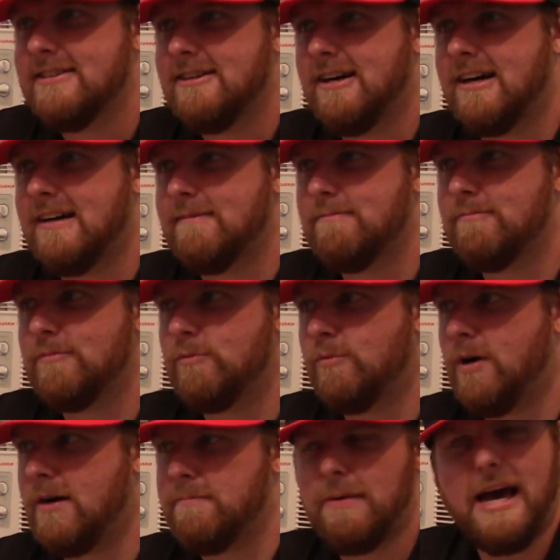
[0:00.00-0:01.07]

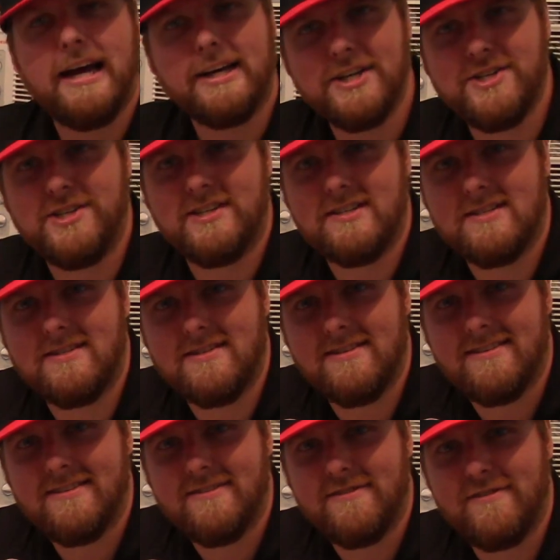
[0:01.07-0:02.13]
packages
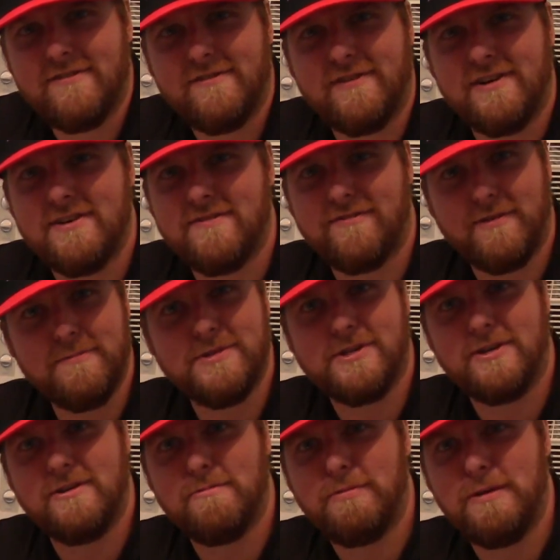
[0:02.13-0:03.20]
from
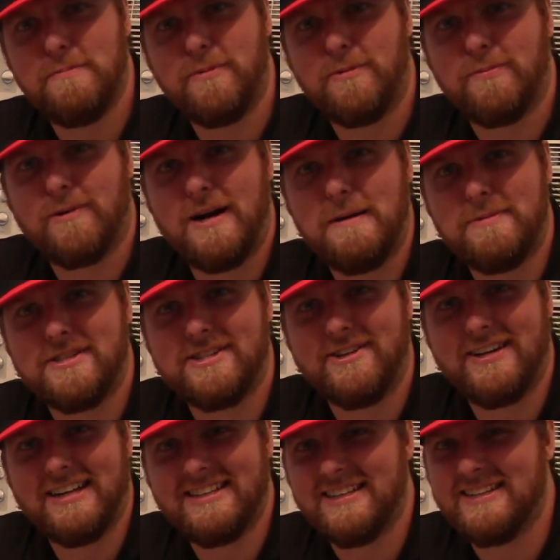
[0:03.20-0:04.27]
certain people per
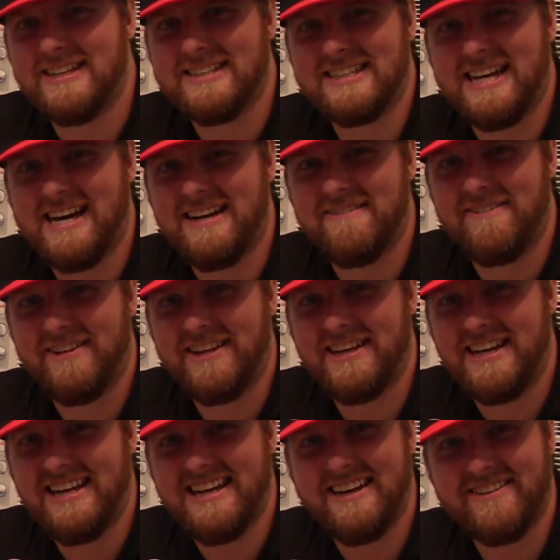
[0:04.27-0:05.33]
episode. I think that's kind of really
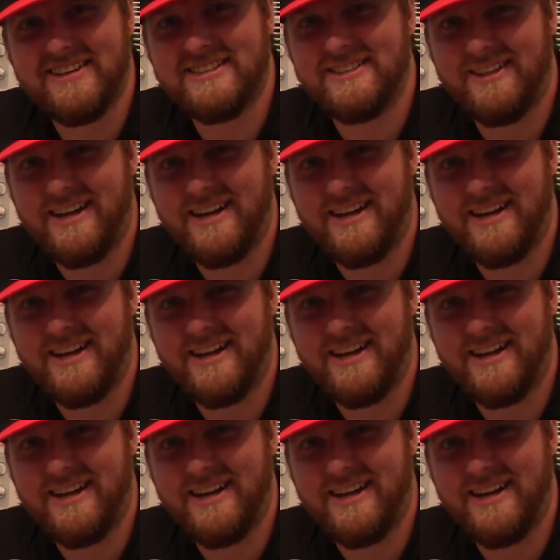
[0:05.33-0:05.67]
neat how that's